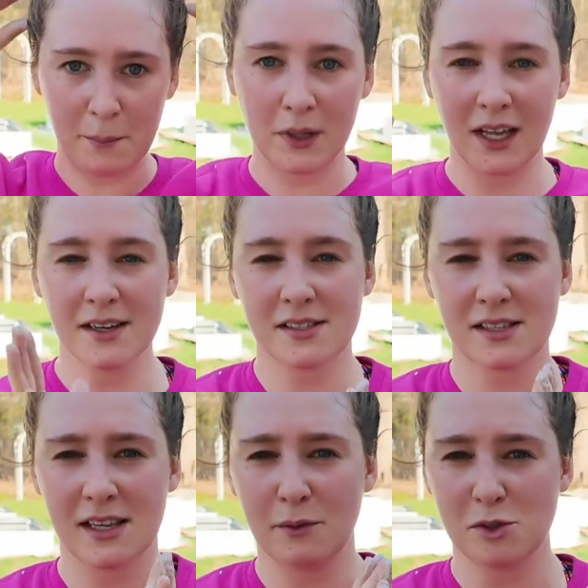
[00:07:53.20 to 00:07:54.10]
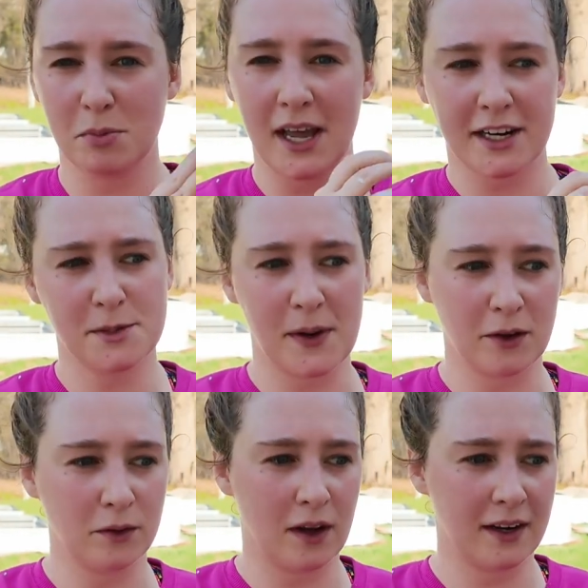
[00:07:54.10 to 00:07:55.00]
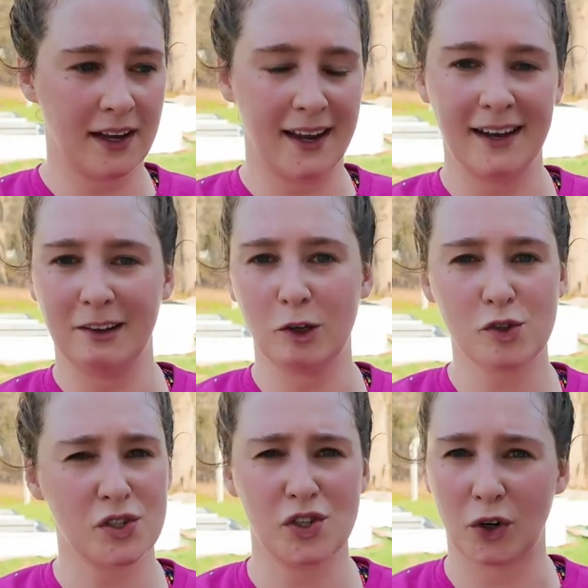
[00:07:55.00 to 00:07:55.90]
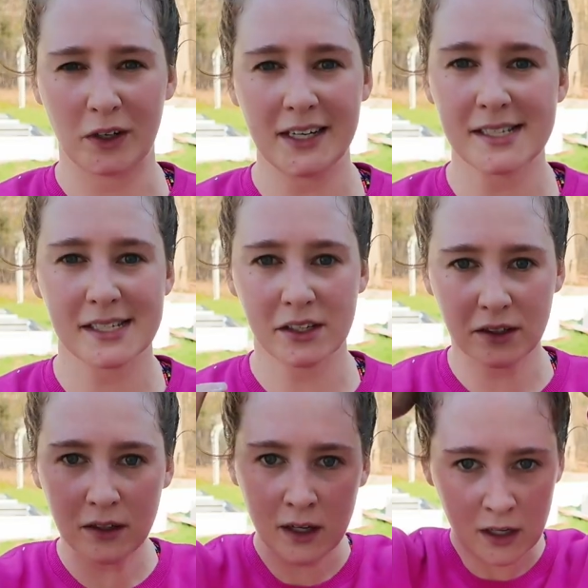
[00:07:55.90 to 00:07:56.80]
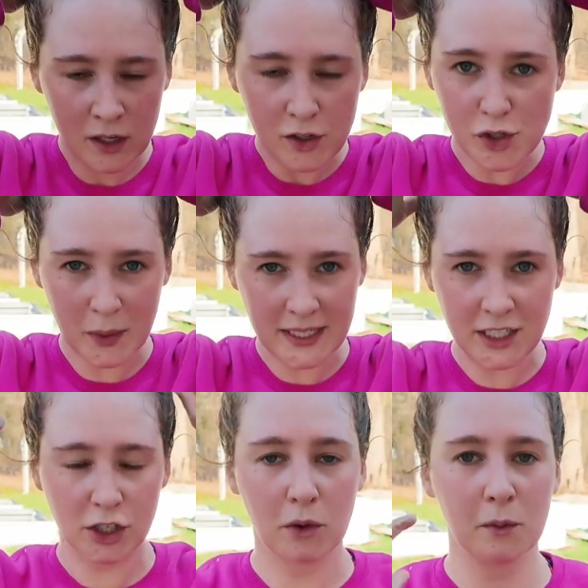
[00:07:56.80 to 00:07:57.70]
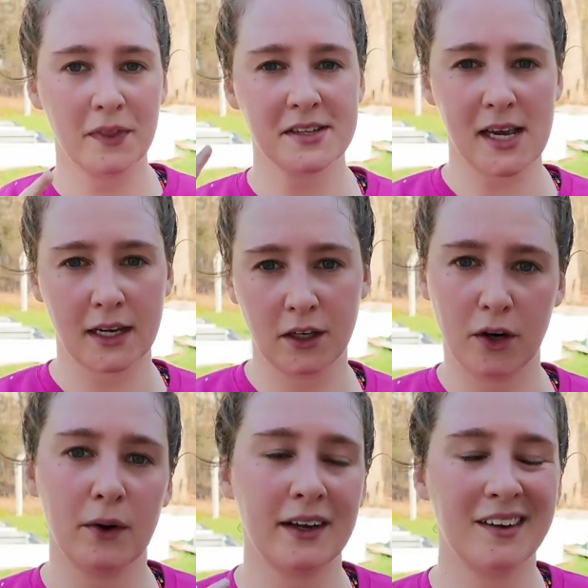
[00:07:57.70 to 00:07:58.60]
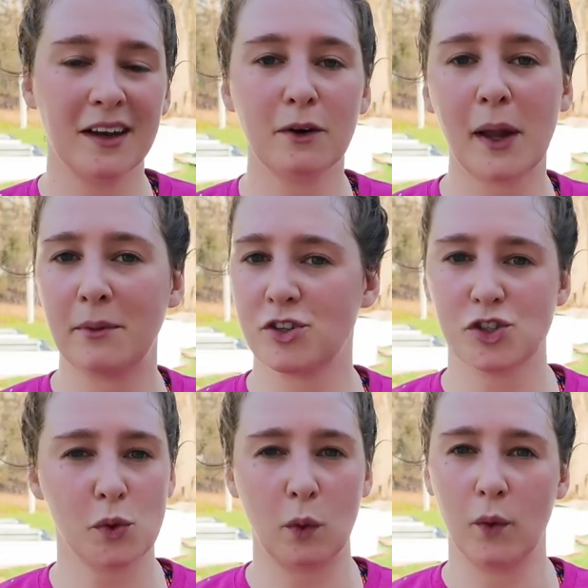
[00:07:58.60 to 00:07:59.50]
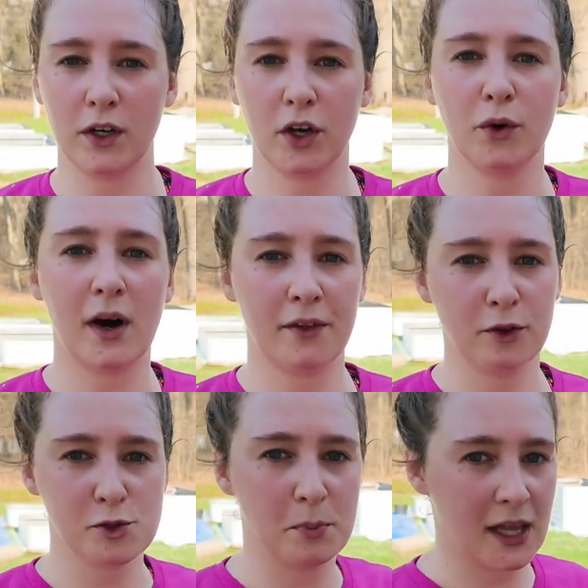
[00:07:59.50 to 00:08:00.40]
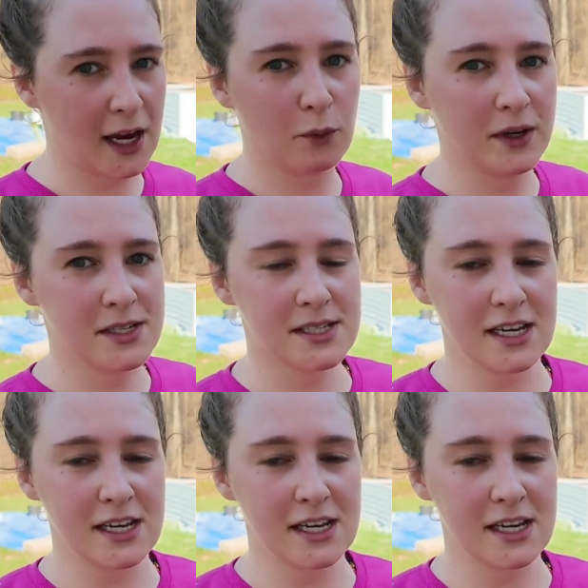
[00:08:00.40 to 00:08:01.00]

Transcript: Plus it was black speckled on it and it looks dirty still, so I need to go in with a second coat. I could get away with just doing one coat on those black ones.